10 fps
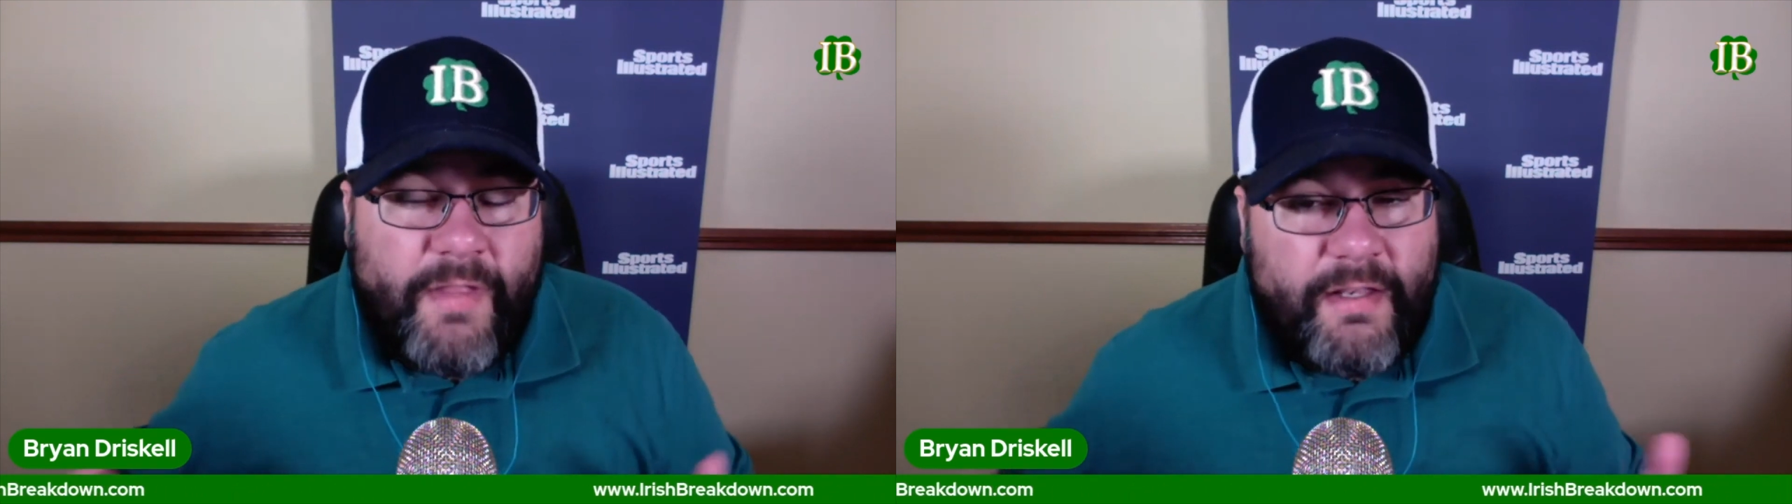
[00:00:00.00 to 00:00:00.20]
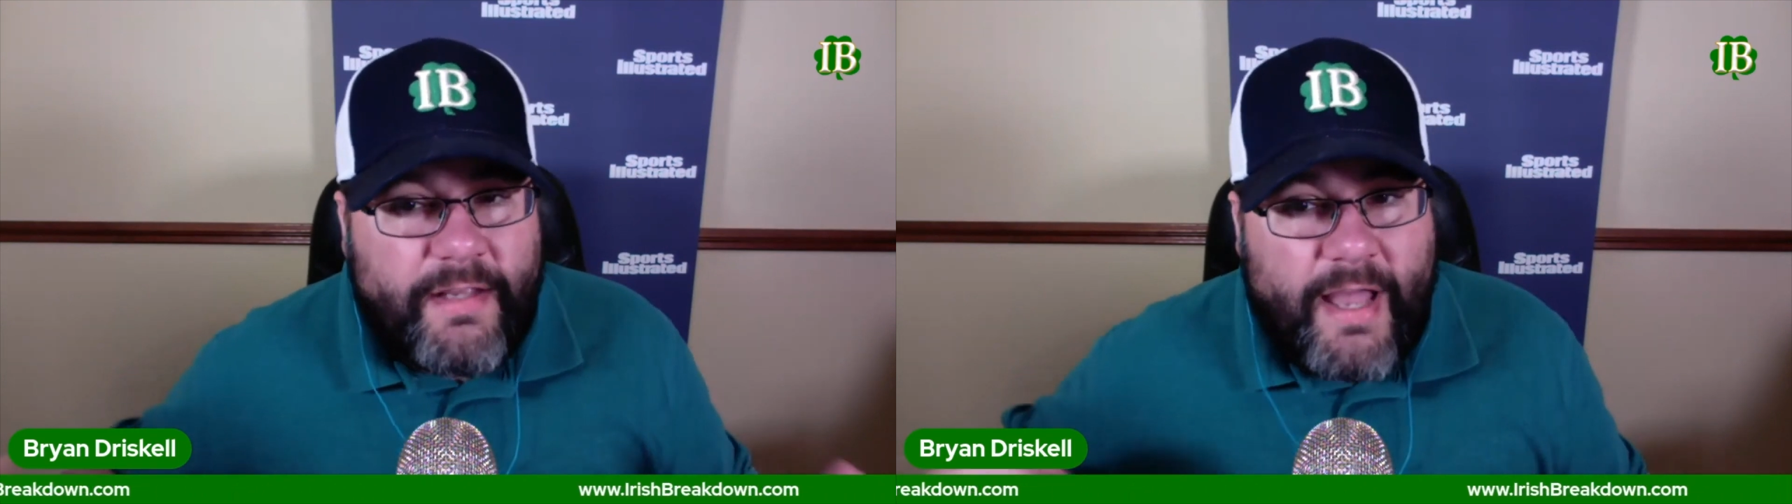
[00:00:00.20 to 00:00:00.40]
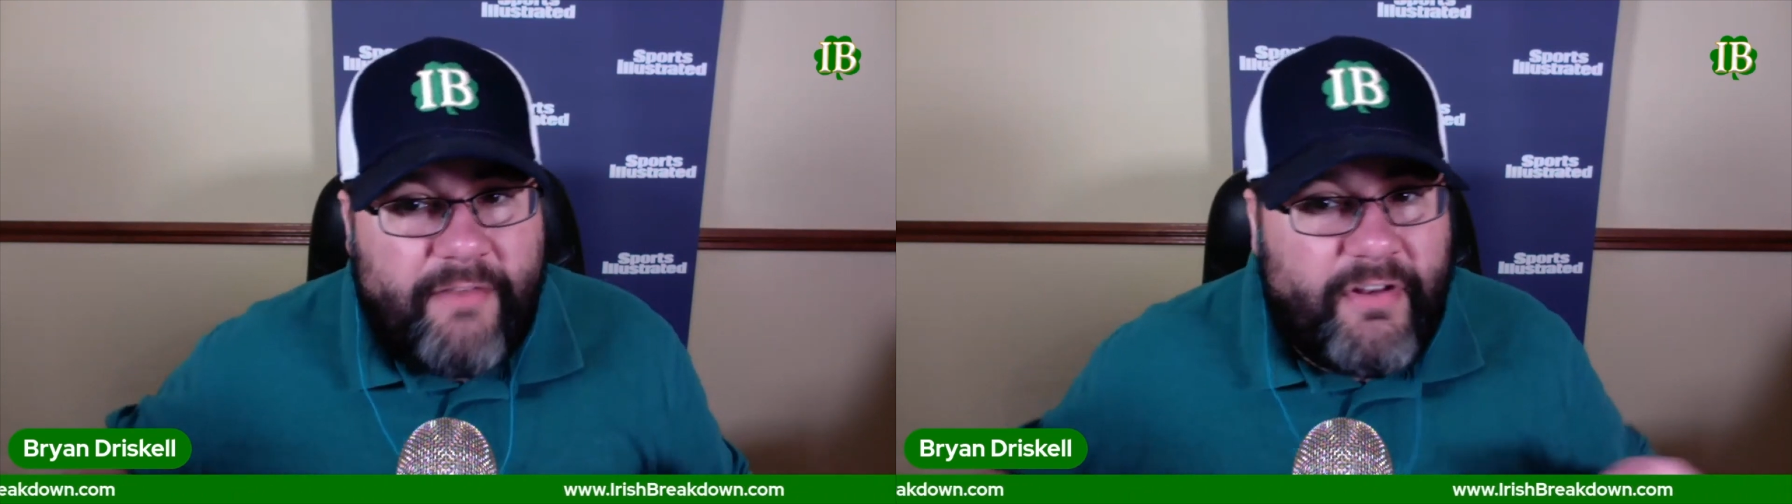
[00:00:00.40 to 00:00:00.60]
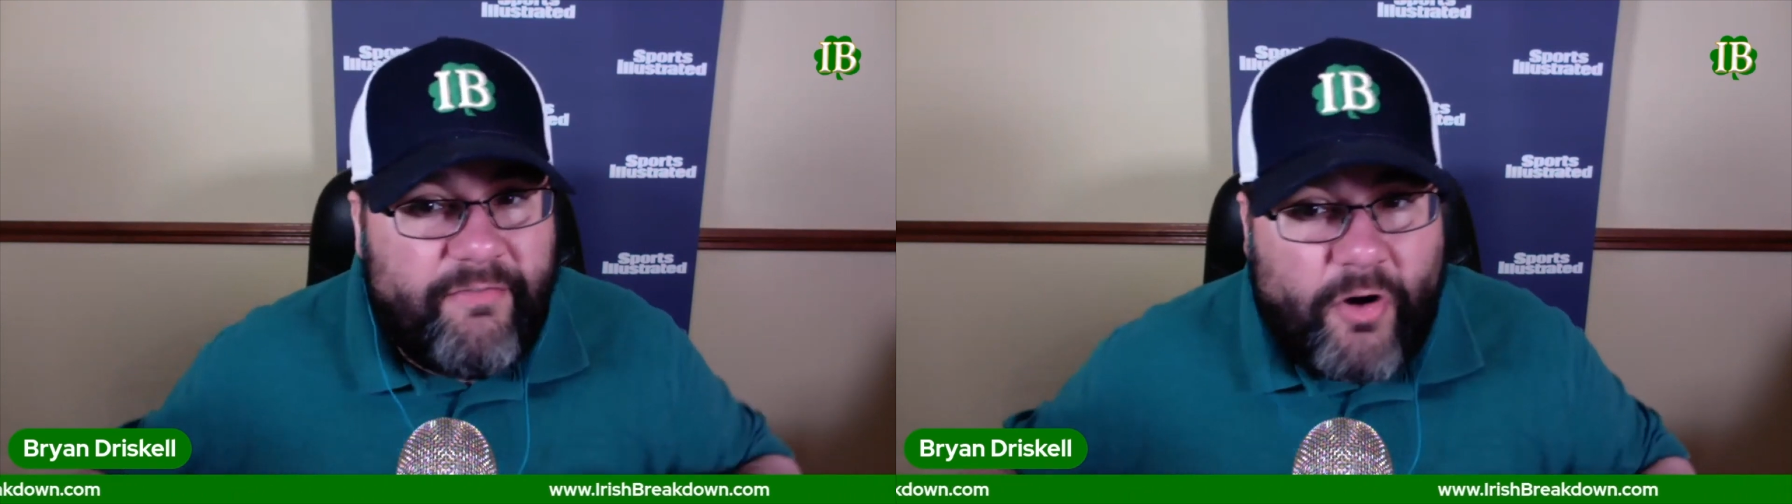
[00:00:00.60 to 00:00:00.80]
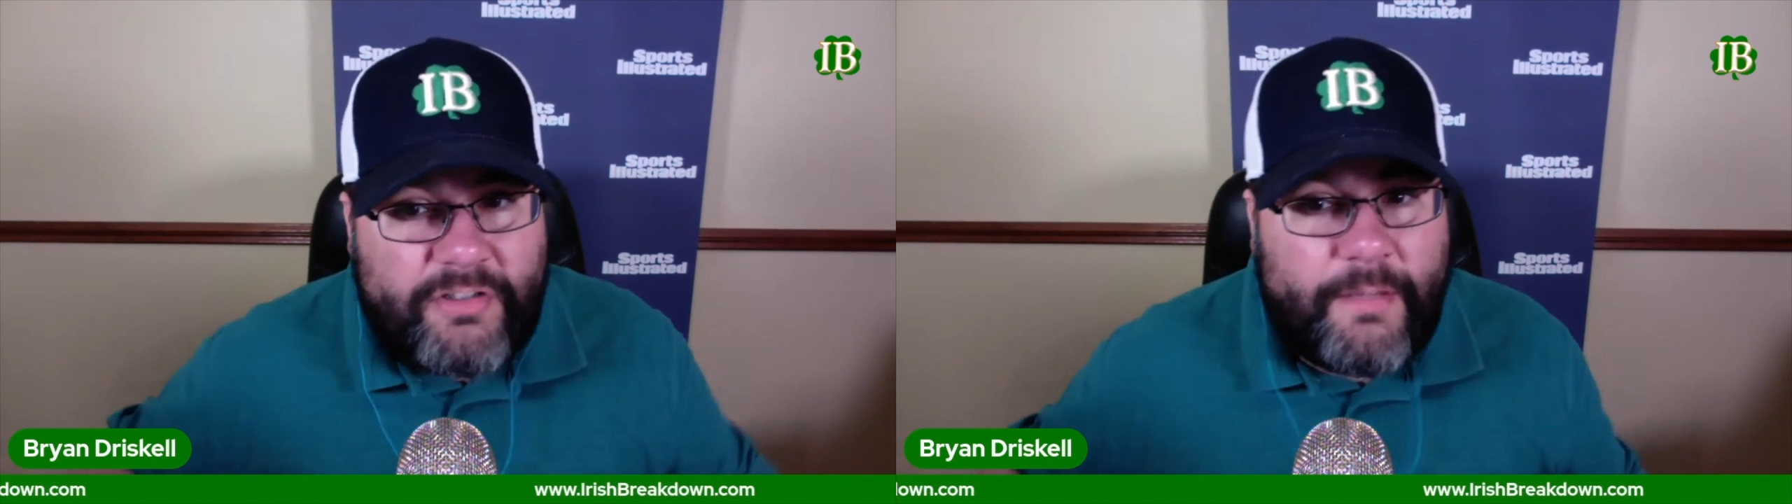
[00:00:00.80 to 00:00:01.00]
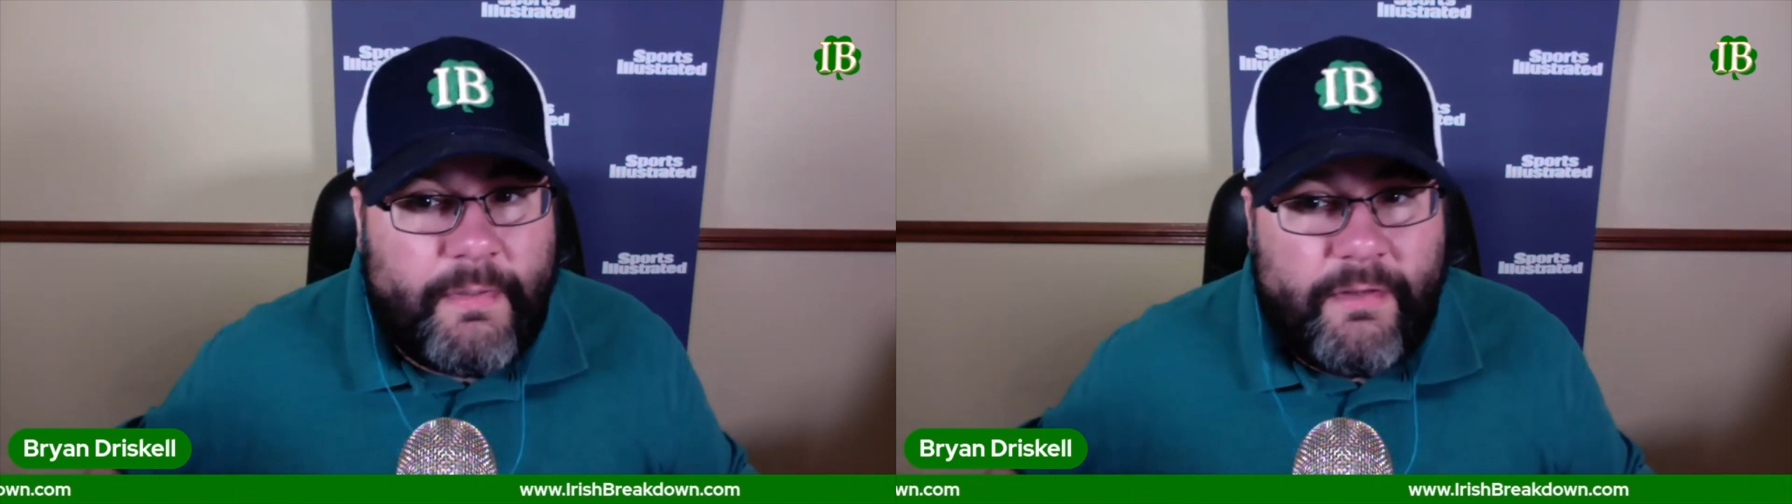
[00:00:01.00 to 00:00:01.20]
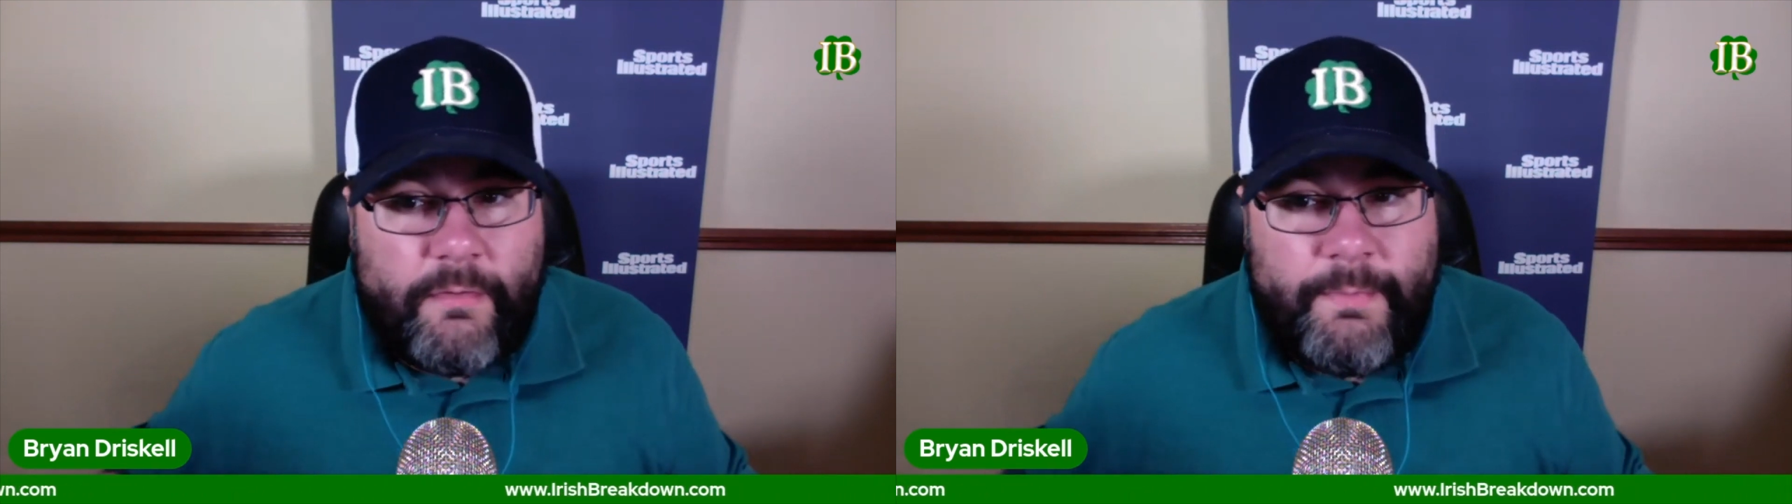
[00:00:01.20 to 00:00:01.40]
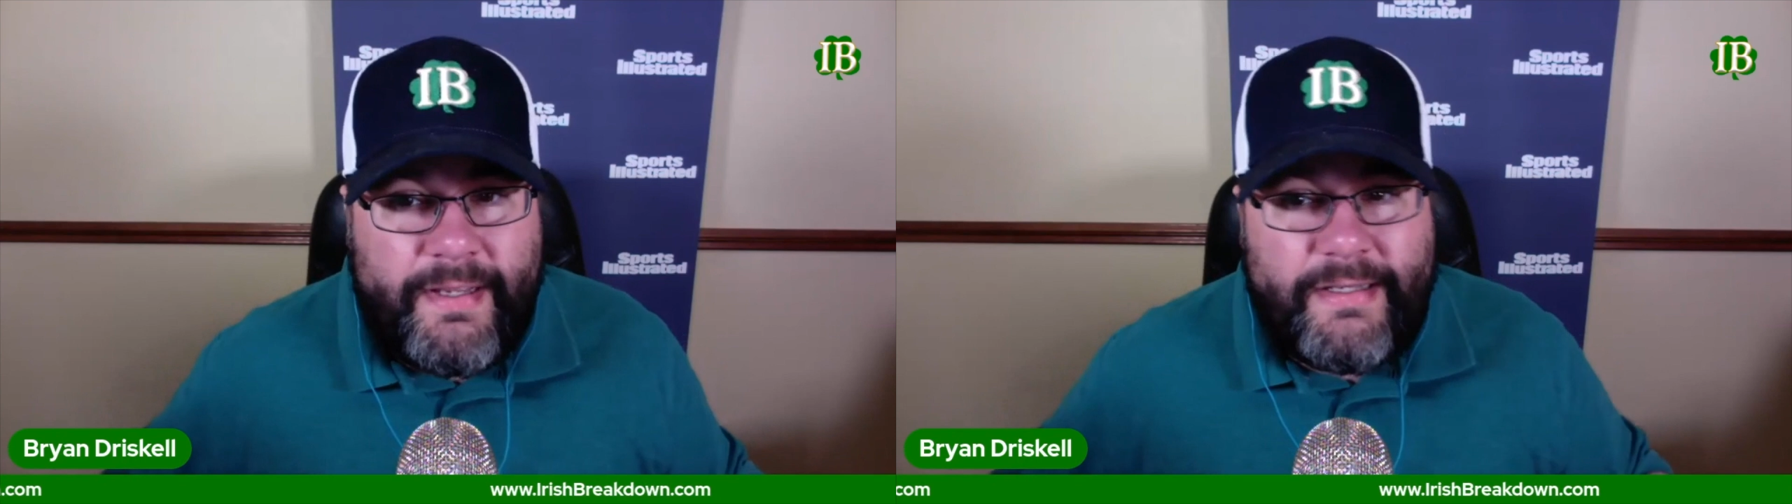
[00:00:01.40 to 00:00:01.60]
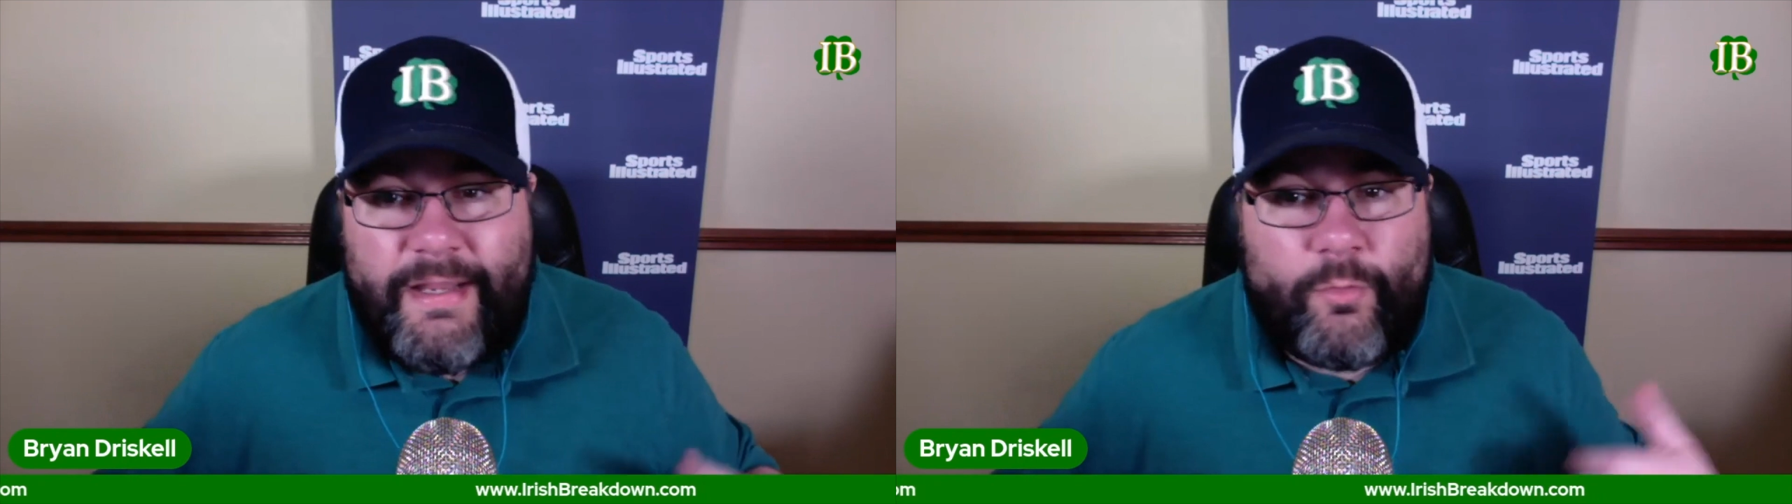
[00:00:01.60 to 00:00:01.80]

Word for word: and kind of invert them a little bit and get